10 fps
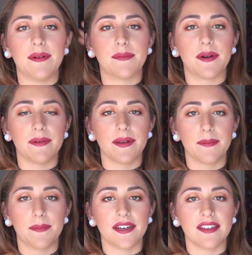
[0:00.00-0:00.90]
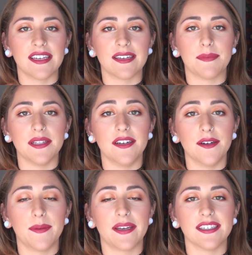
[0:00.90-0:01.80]
I'll probably put a link
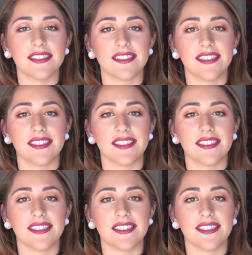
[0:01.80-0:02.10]
below because